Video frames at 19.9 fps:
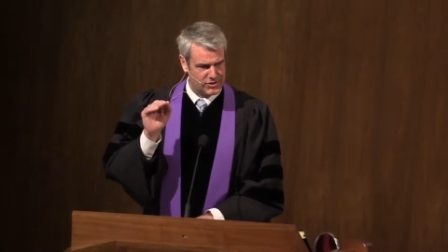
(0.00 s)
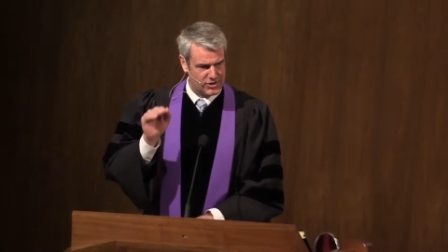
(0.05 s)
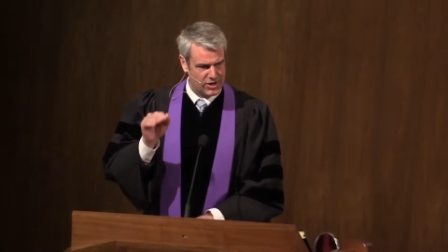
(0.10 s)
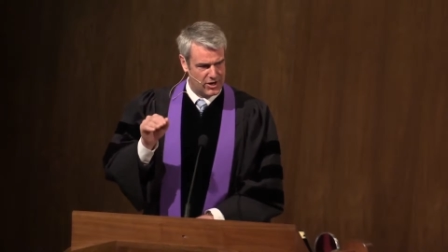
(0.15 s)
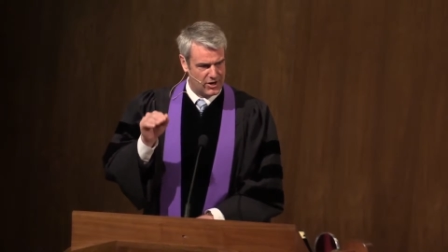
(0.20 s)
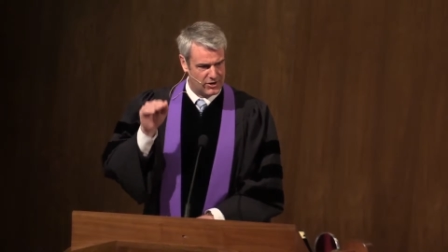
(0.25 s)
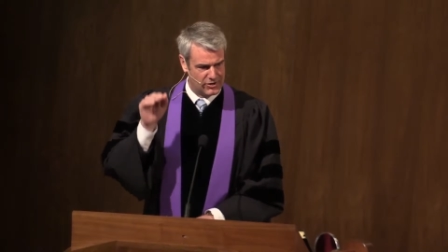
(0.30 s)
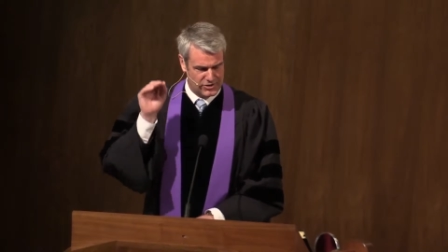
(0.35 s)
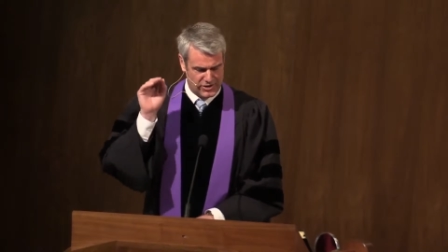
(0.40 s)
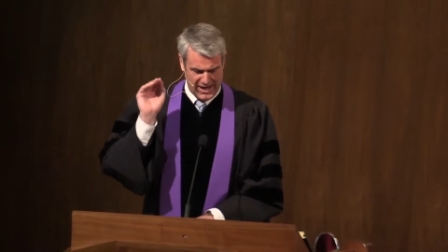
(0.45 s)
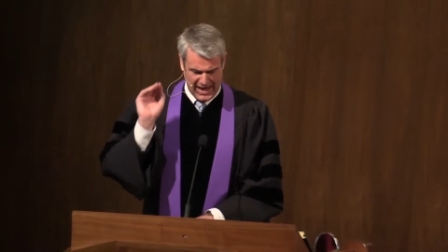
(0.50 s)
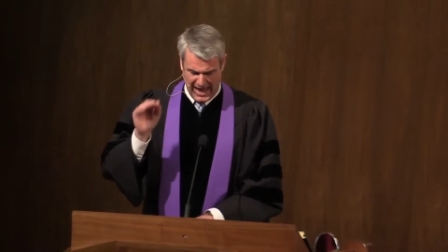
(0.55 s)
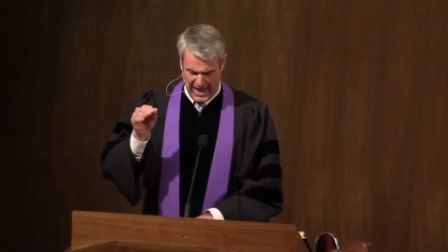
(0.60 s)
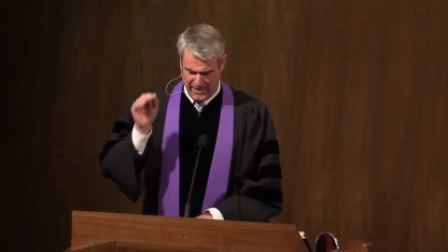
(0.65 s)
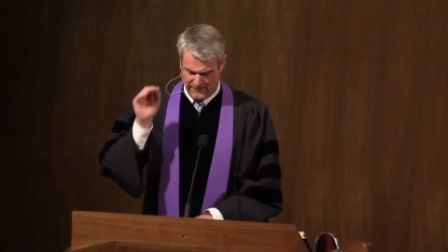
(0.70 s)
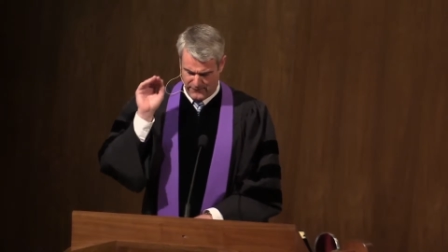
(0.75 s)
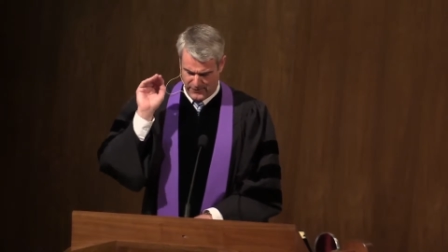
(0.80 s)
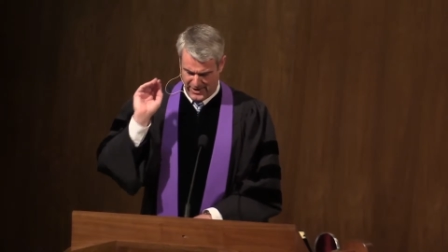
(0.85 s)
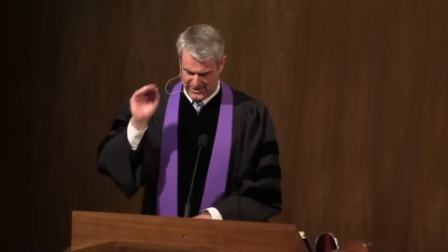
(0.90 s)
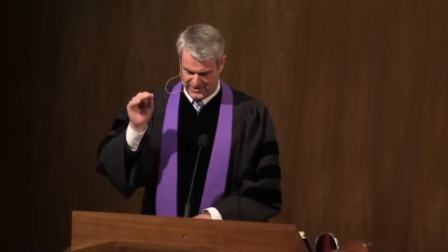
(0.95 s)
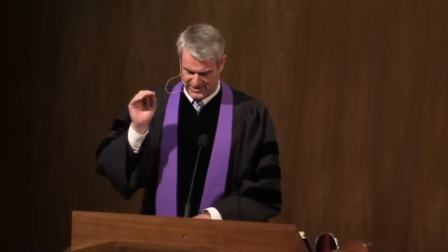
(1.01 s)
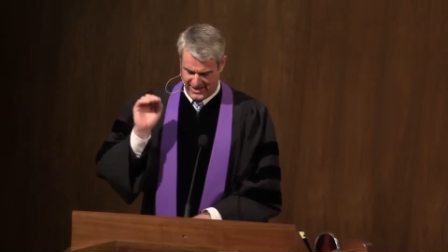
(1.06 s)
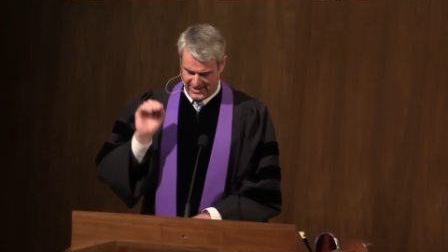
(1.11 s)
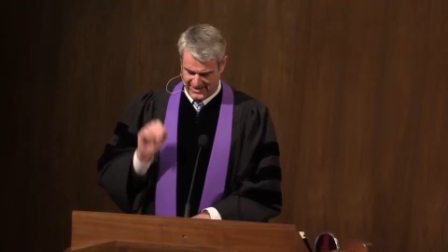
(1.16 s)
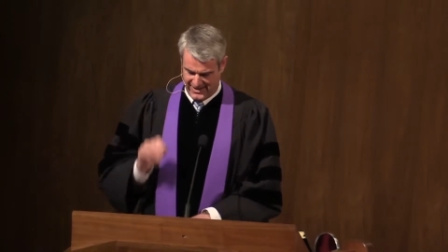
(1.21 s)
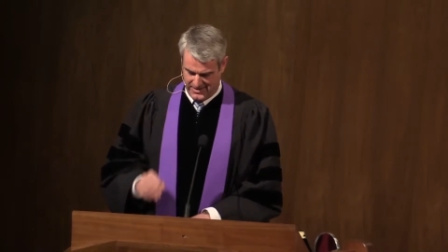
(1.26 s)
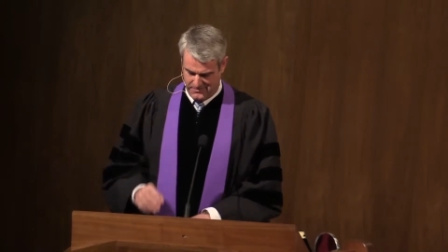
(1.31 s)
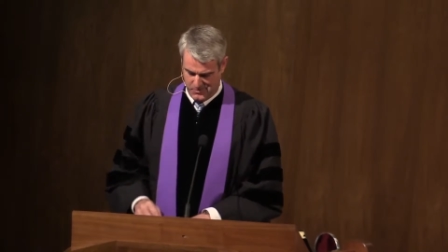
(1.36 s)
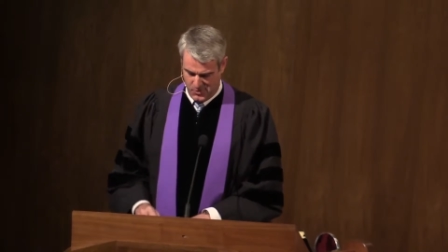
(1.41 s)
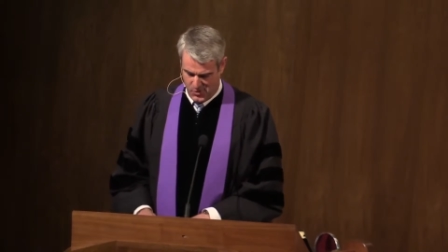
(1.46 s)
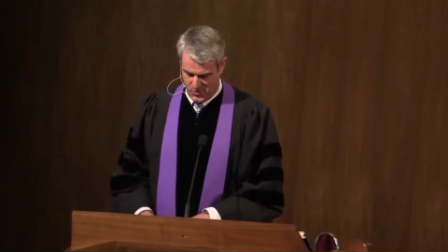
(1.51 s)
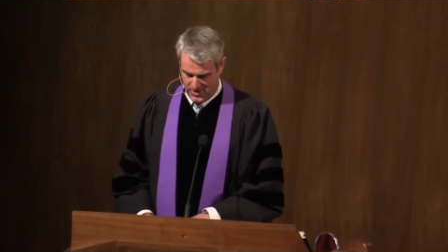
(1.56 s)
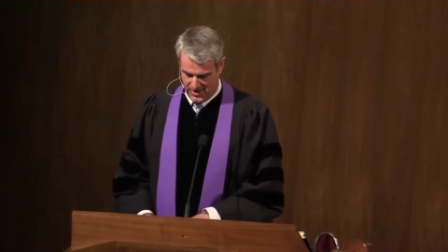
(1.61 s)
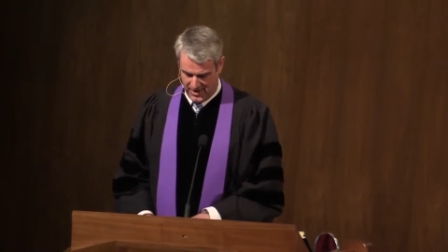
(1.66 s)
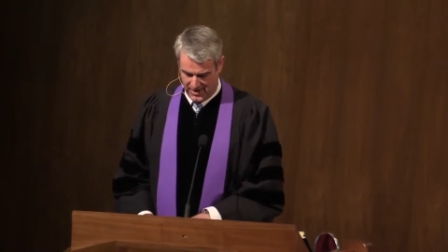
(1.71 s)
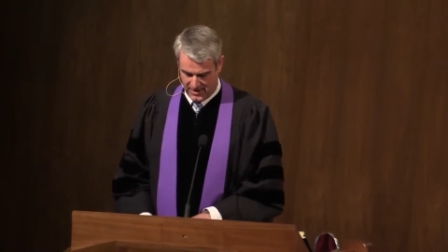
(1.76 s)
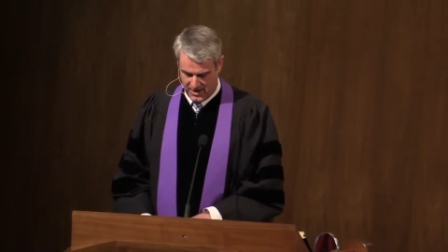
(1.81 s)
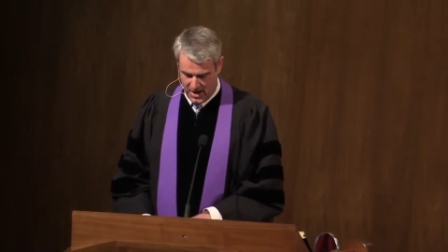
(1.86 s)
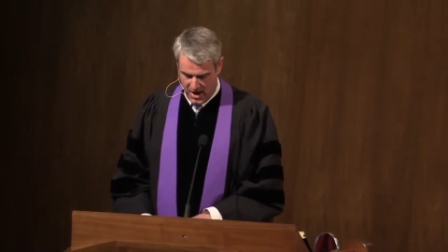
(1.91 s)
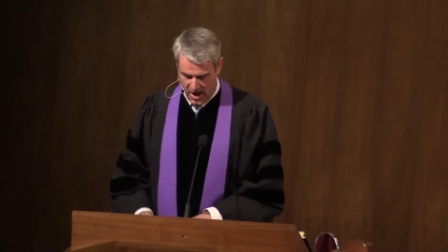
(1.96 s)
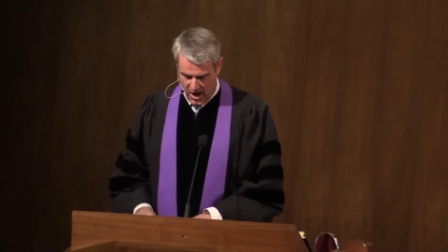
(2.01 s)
church every Sunday morning